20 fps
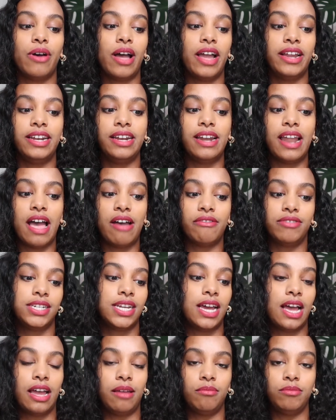i didn't have
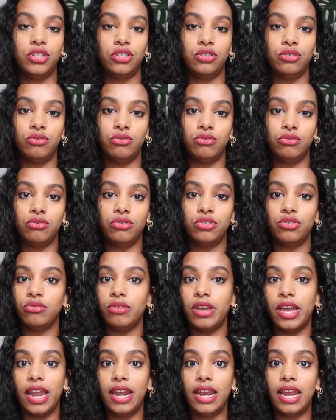time to
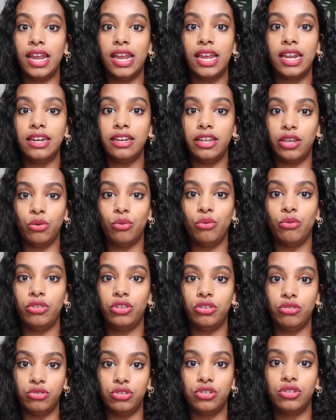do any new
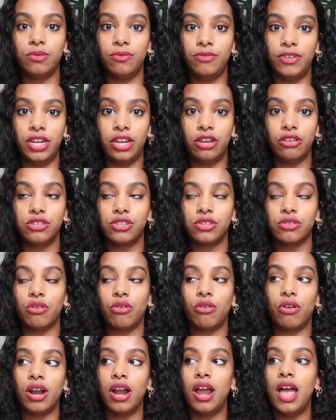youtube videos
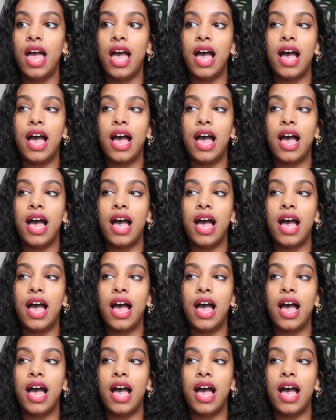or